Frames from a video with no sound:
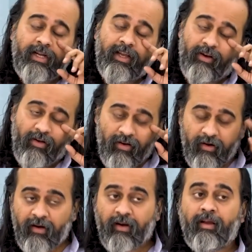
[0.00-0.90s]
later
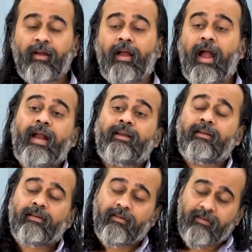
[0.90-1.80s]
on, at
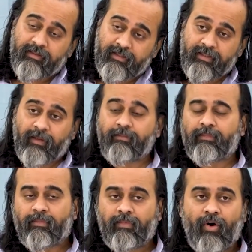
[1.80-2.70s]

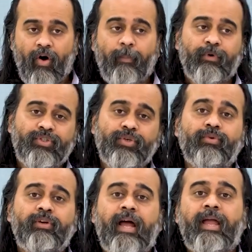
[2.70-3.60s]
some
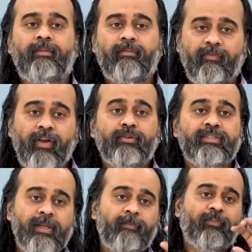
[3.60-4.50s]
opportune time, will you
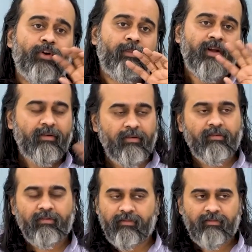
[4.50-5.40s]
sip from it.
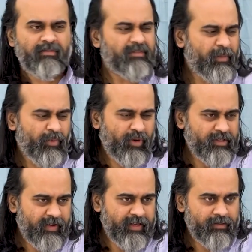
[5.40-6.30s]
No. The bowl
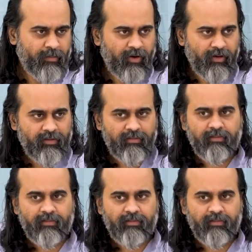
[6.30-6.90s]
is very small.